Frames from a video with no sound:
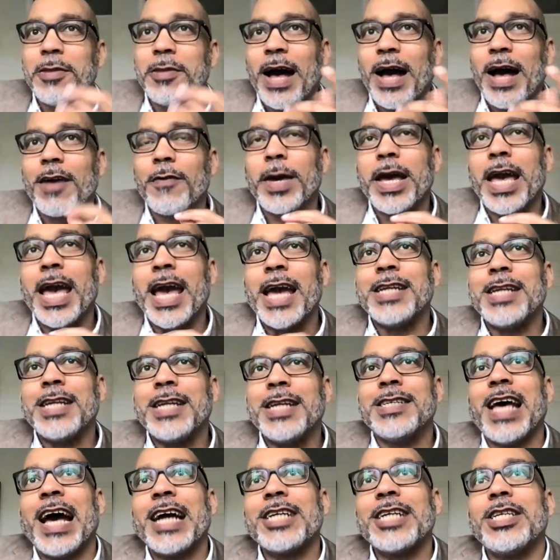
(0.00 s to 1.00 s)
me in the back of my head
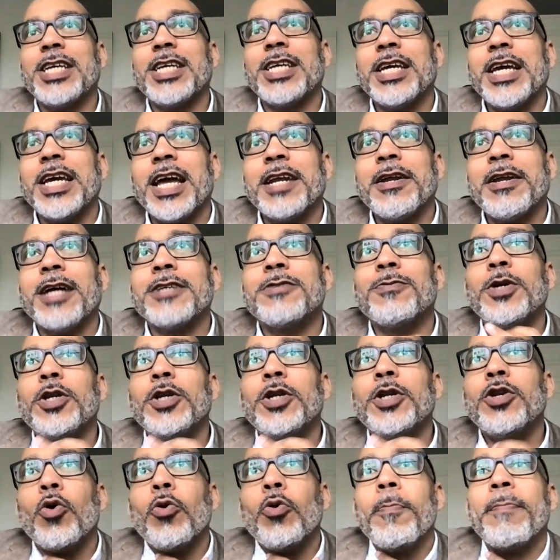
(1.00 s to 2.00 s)
is actually, as we
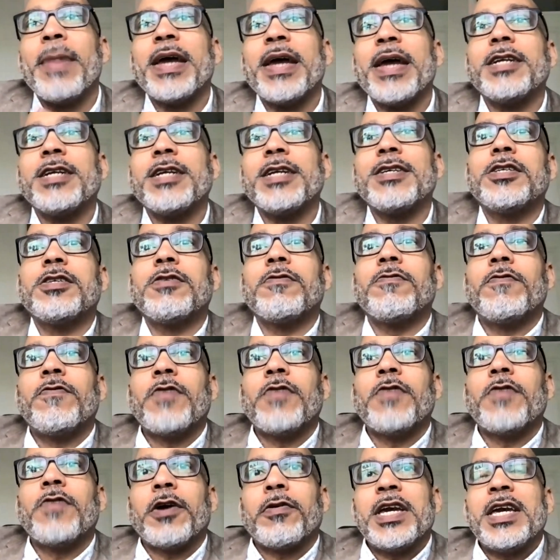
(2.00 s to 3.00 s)
know, medicine is a
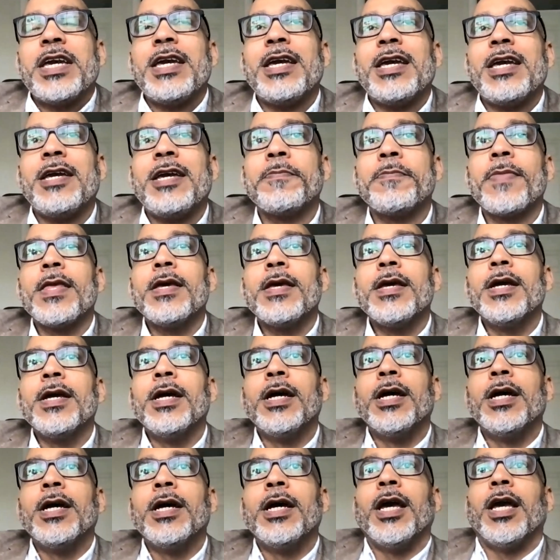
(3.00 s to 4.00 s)
very,
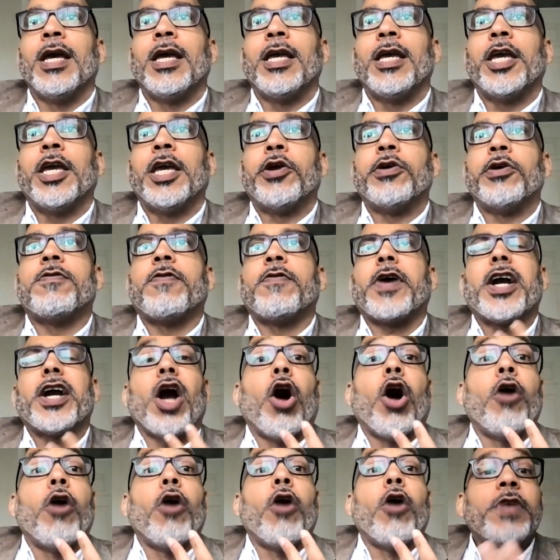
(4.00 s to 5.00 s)
it's
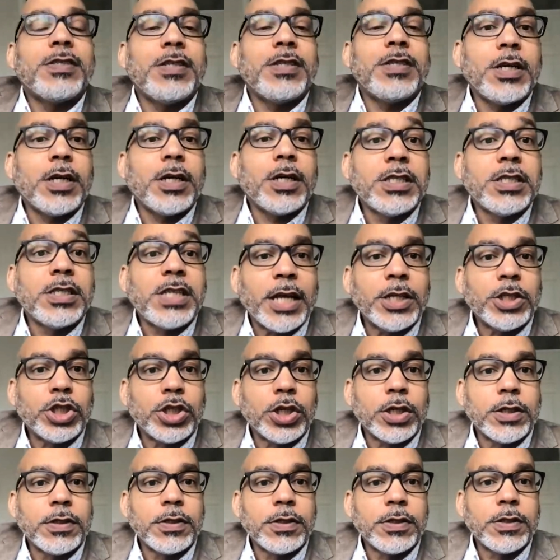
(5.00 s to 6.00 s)
very obviously
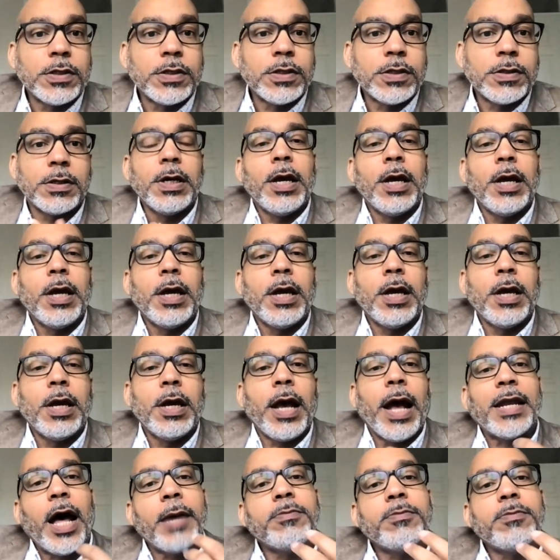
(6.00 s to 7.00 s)
contentious.
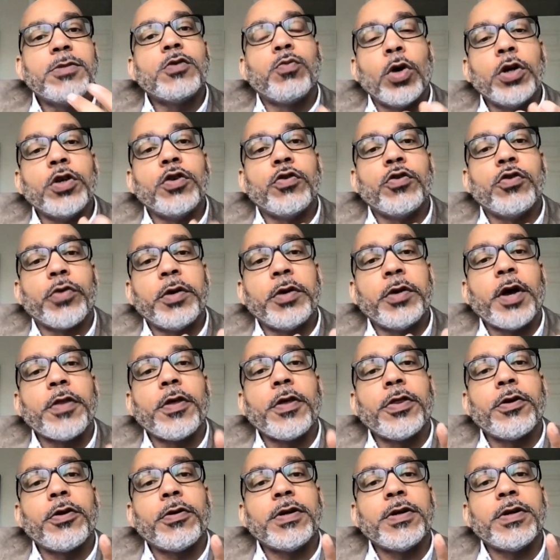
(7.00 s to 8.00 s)
And I'm just
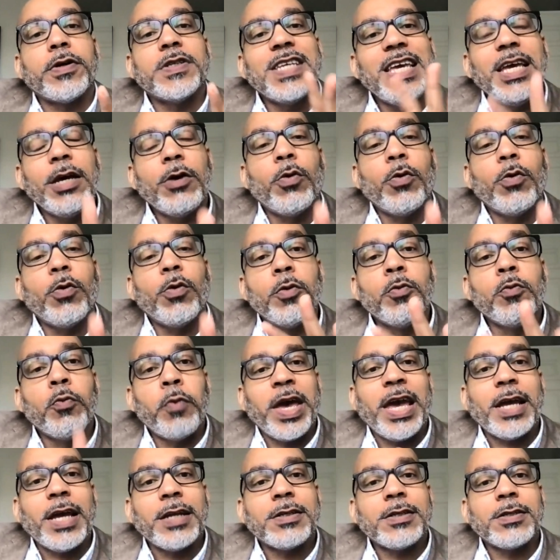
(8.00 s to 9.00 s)
wondering whether there is
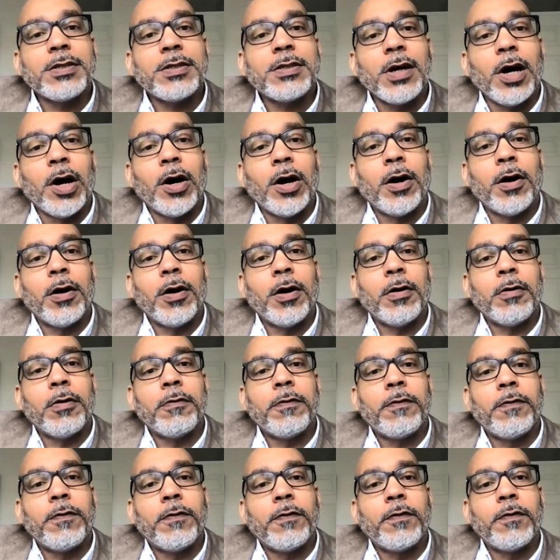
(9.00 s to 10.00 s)
equal weight
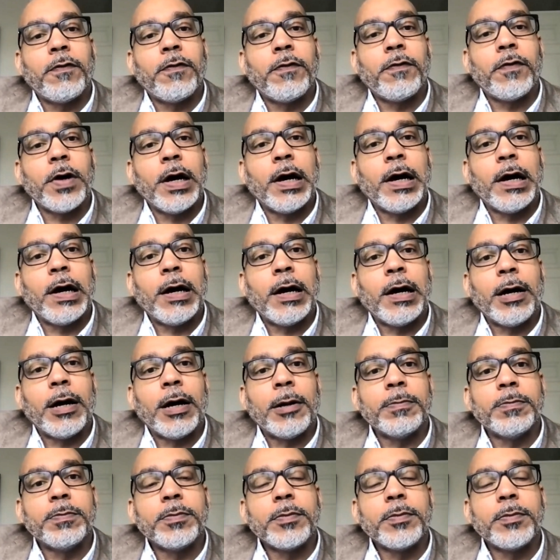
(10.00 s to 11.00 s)
of,
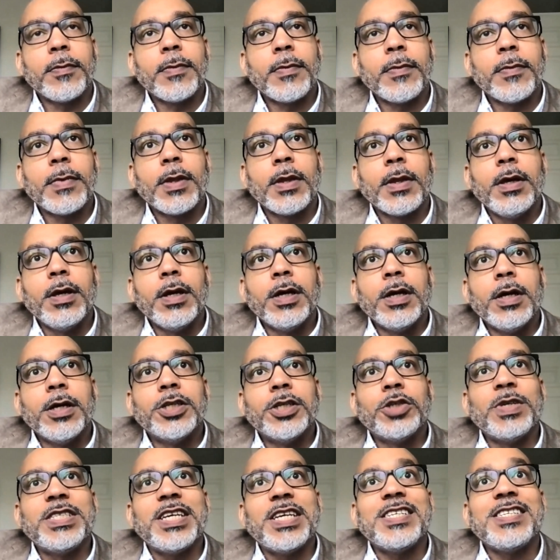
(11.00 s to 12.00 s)

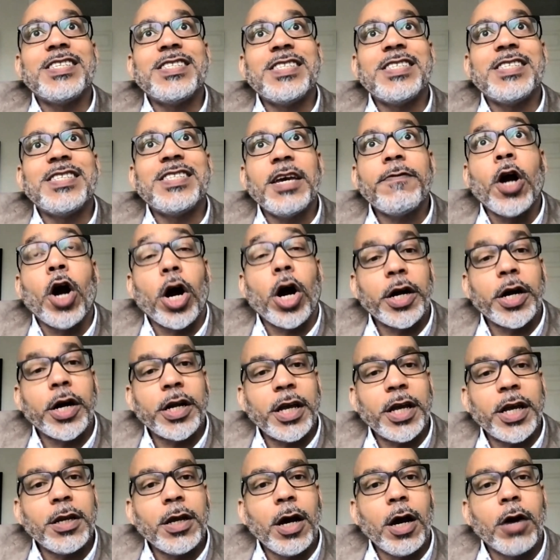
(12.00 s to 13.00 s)
should we say,
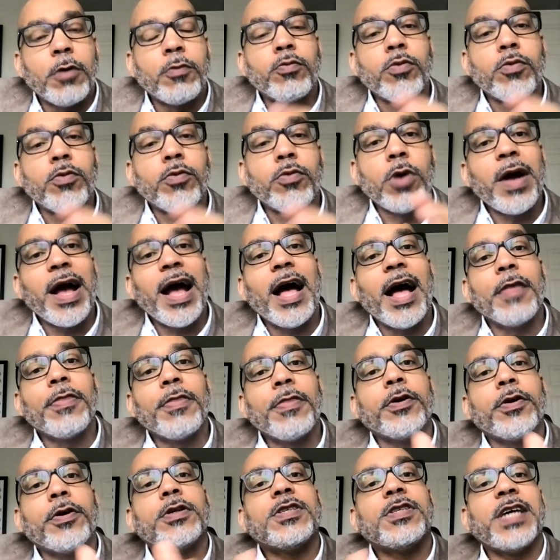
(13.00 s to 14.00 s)
safeguarding
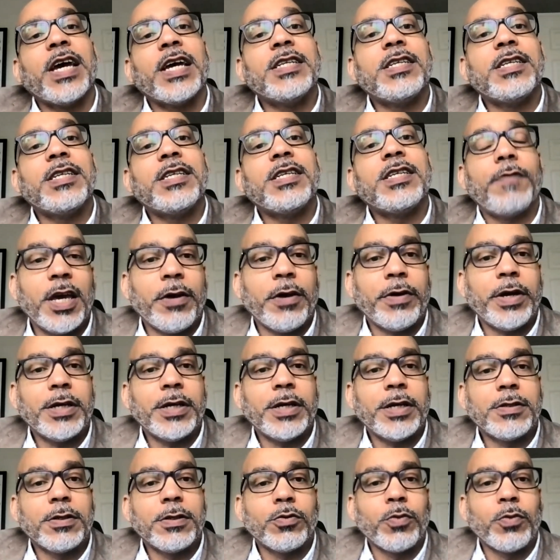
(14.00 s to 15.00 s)
around other scientific
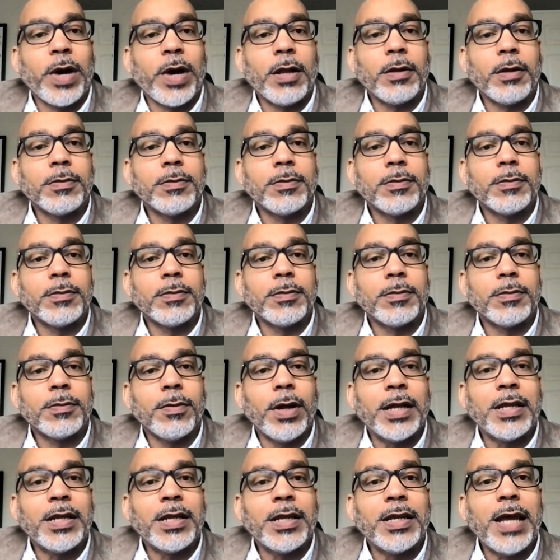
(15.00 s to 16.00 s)
areas as well.
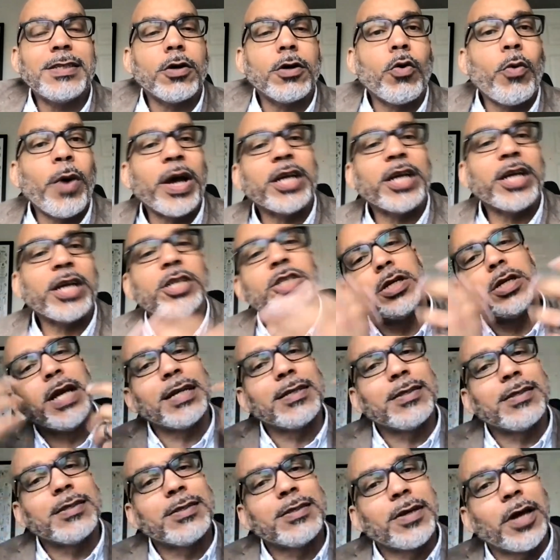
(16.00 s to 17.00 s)
And that's a
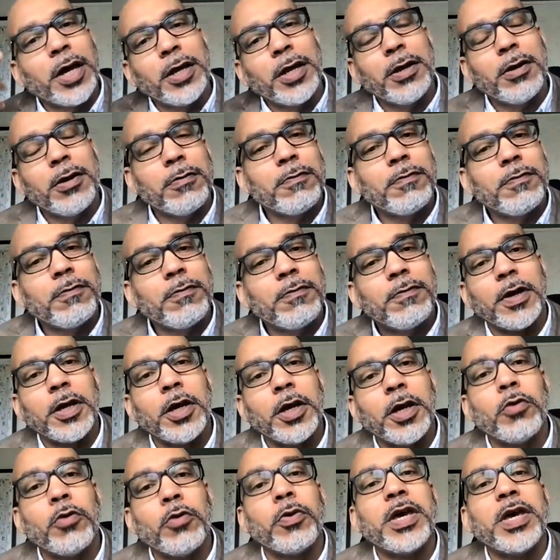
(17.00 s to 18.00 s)
question that's kind
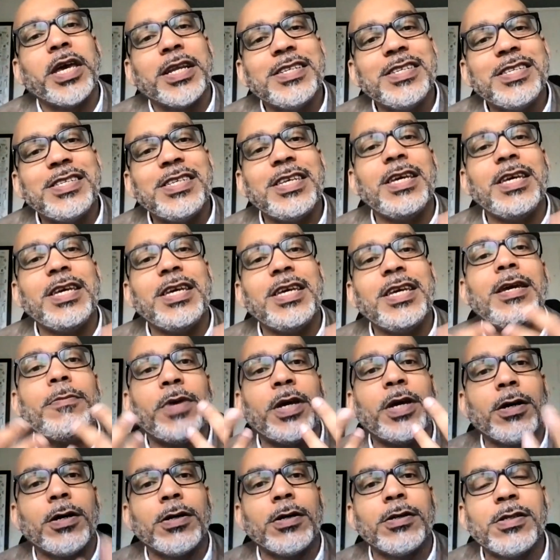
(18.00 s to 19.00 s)
of, we can
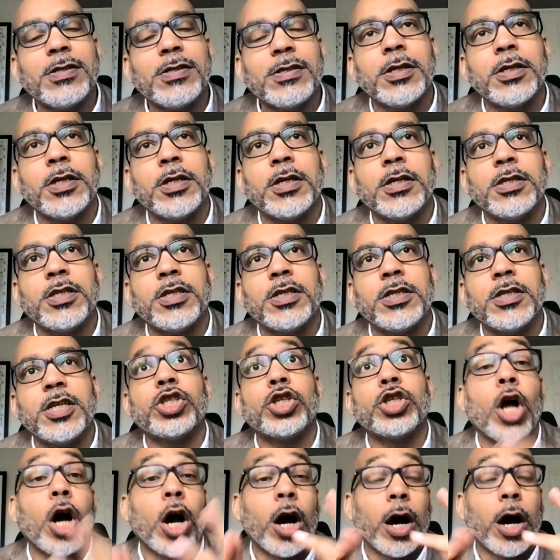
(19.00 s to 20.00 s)
see, because
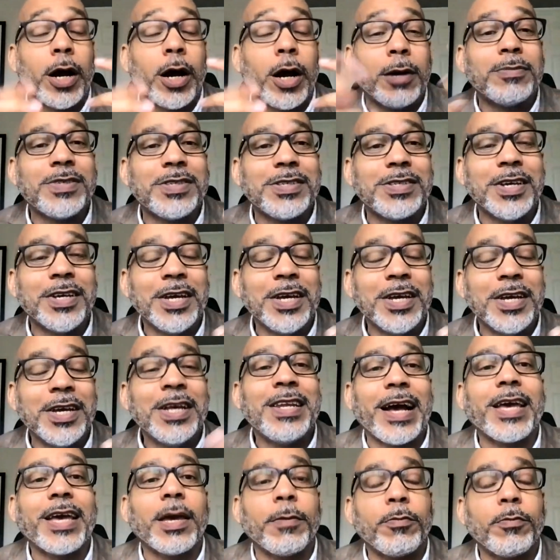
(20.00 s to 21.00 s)
the digital
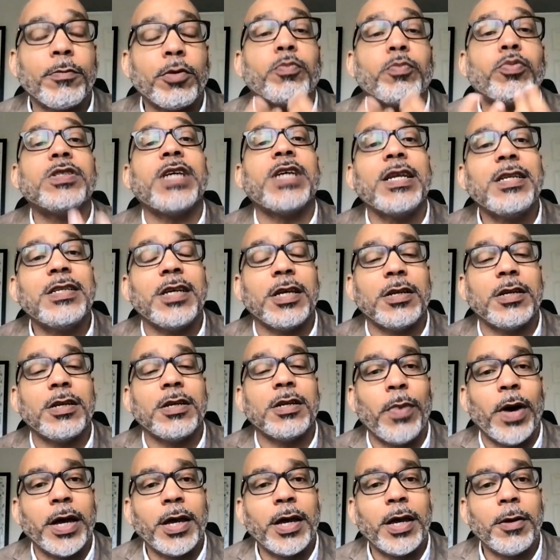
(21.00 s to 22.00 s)
harms that can be
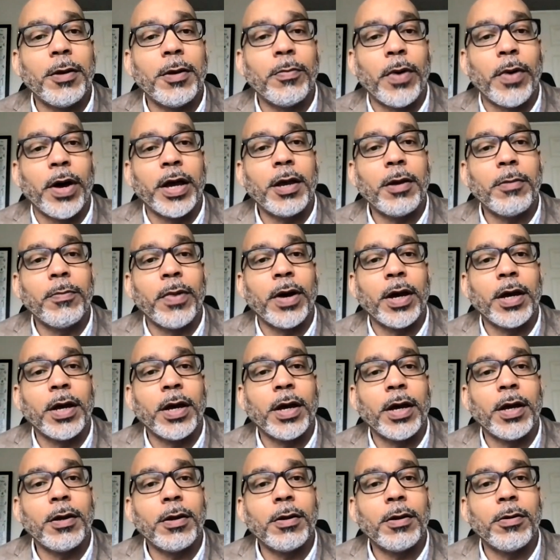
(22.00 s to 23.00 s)
presented by
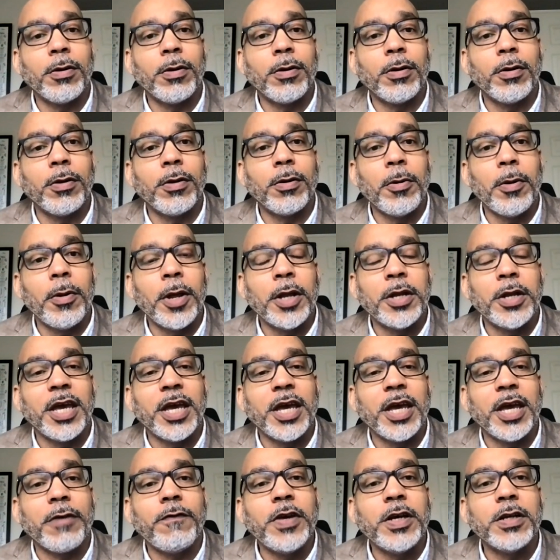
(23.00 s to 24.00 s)

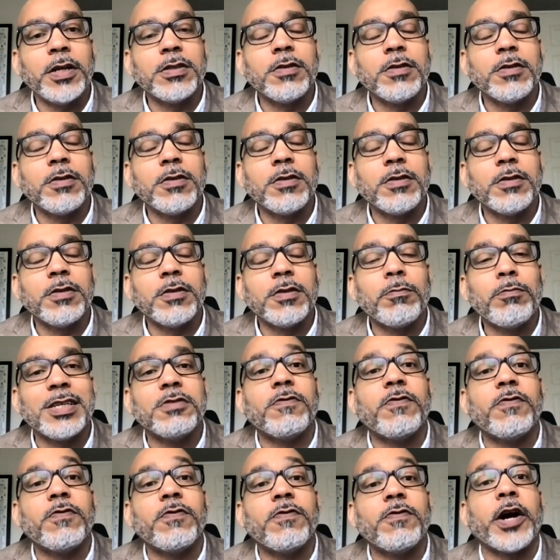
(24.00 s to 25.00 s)
in the fields of
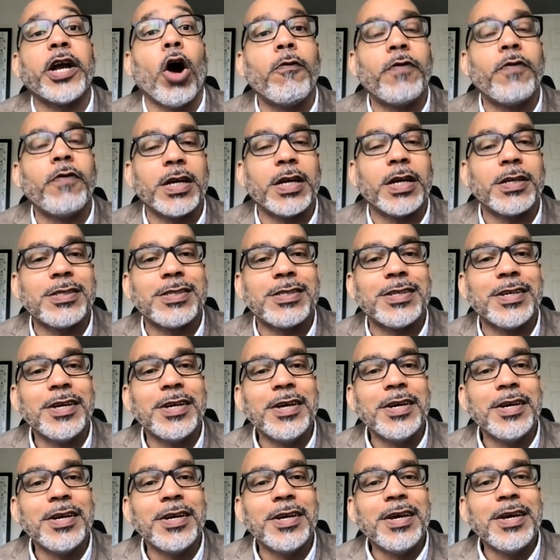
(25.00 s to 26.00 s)
medicine is very
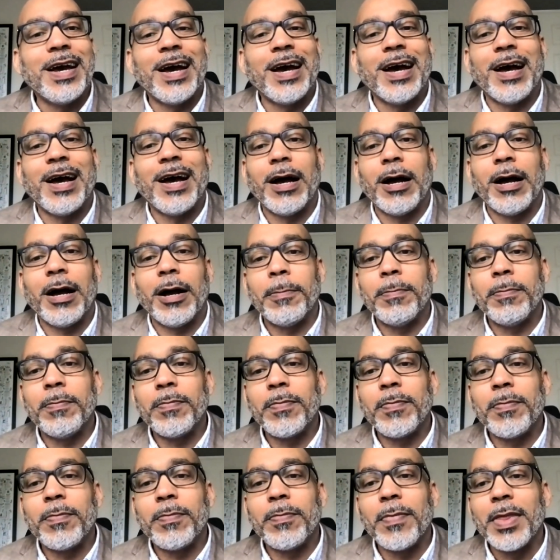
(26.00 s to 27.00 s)
obvious.
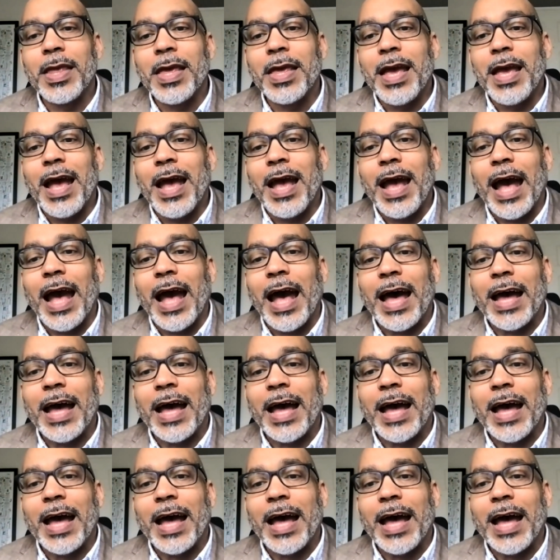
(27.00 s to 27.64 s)
And